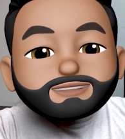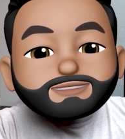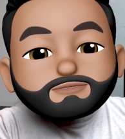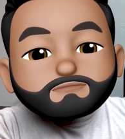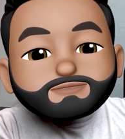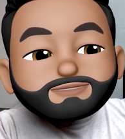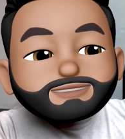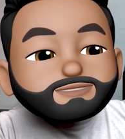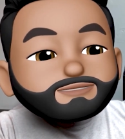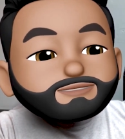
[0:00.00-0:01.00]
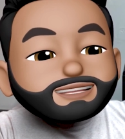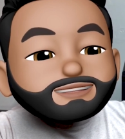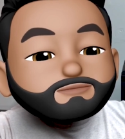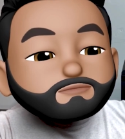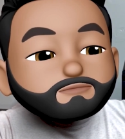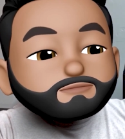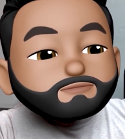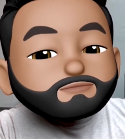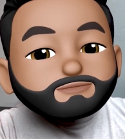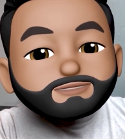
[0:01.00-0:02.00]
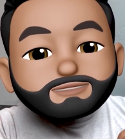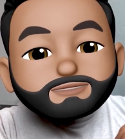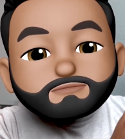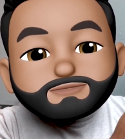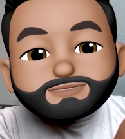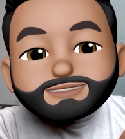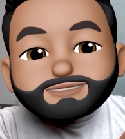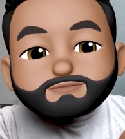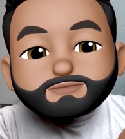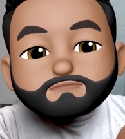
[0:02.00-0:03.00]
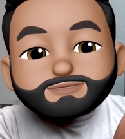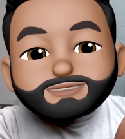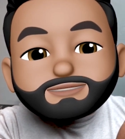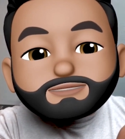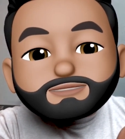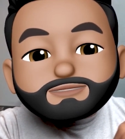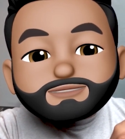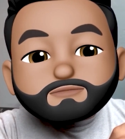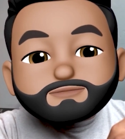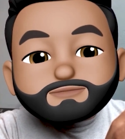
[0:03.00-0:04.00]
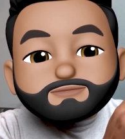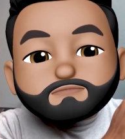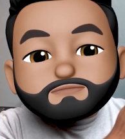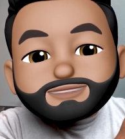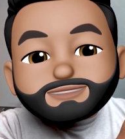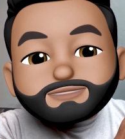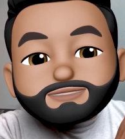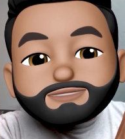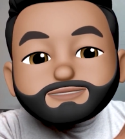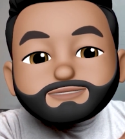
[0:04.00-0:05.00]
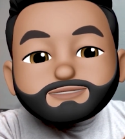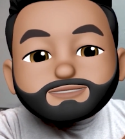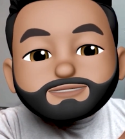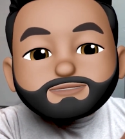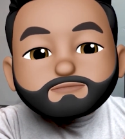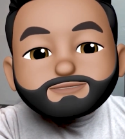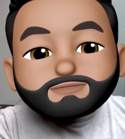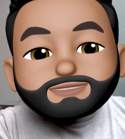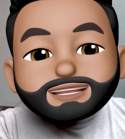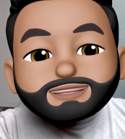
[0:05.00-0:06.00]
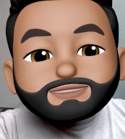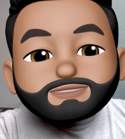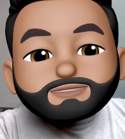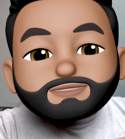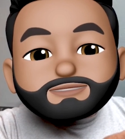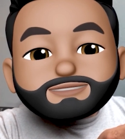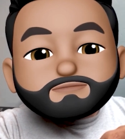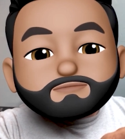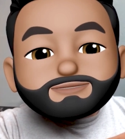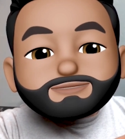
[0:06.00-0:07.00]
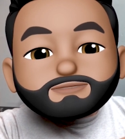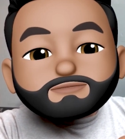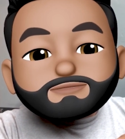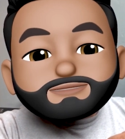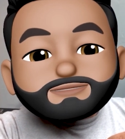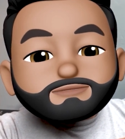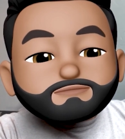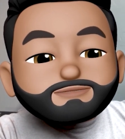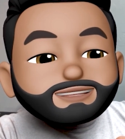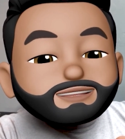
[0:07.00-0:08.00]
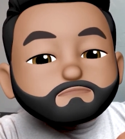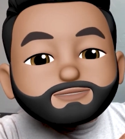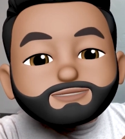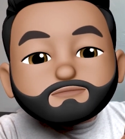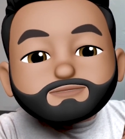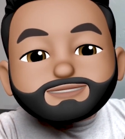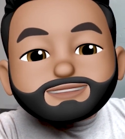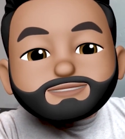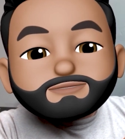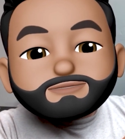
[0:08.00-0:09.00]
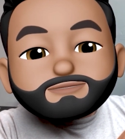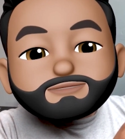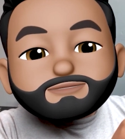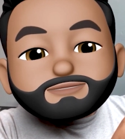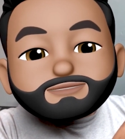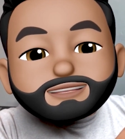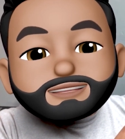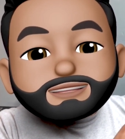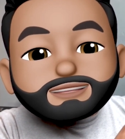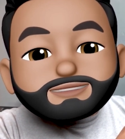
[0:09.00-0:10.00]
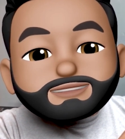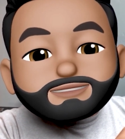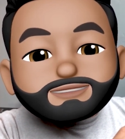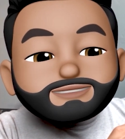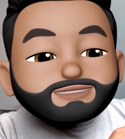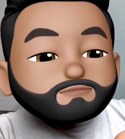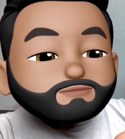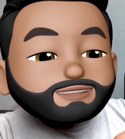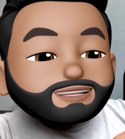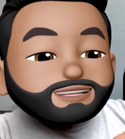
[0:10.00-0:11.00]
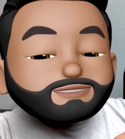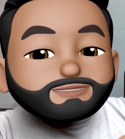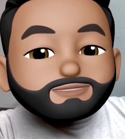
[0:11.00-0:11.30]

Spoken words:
It doesn't feel like it doesn't feel like screen printed. You know how when the screen print, you can feel the ink. This one just feels like part of the t-shirt, and I think that's what I like.